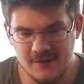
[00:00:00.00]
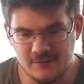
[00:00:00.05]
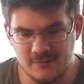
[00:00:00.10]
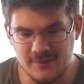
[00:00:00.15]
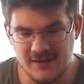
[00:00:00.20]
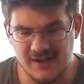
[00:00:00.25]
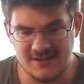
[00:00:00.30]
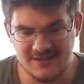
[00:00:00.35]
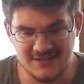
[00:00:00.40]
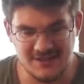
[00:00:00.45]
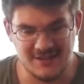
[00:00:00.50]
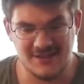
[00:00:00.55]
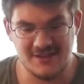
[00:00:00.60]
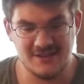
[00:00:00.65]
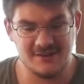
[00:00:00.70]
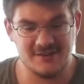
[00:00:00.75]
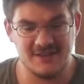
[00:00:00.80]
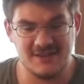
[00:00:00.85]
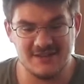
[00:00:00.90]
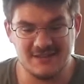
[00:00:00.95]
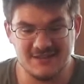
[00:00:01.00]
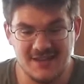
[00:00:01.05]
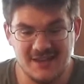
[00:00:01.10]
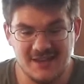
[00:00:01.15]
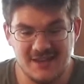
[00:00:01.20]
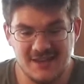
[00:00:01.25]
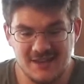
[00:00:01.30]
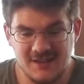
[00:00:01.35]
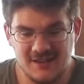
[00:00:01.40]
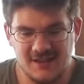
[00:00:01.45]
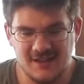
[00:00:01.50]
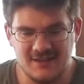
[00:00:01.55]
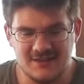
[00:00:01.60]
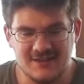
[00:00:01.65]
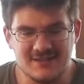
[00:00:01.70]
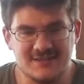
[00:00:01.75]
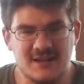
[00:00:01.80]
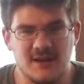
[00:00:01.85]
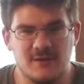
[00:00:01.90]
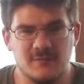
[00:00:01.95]
But here is
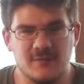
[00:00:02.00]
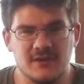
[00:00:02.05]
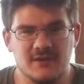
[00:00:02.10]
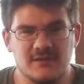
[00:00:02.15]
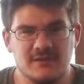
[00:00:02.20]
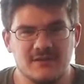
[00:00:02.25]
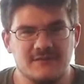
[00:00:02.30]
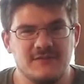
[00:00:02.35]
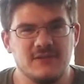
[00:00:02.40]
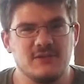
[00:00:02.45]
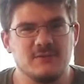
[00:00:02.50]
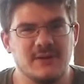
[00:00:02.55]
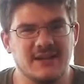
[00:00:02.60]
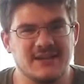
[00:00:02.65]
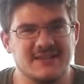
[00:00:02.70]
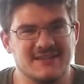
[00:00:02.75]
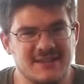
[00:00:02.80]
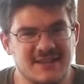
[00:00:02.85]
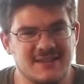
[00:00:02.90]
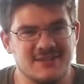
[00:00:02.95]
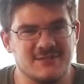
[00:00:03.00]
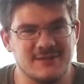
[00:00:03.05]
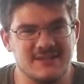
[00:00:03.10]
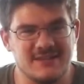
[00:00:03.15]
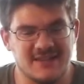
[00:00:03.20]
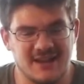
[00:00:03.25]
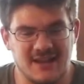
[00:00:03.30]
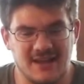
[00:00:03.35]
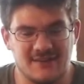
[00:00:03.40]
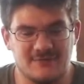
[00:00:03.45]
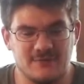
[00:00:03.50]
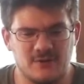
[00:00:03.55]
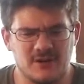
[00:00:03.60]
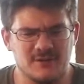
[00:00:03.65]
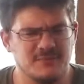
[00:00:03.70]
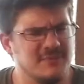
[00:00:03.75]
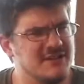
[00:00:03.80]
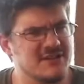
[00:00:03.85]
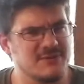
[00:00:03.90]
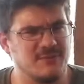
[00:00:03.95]
some few accessories that I got for
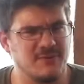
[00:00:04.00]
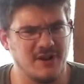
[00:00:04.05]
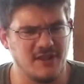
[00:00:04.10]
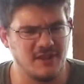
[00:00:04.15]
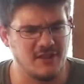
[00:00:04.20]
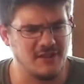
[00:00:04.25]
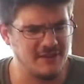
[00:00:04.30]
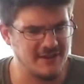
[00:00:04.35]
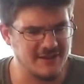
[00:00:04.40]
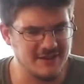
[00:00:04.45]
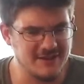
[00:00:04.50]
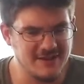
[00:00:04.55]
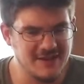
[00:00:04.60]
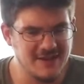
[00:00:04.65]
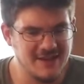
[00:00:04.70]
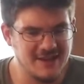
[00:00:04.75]
it, plus one other thing.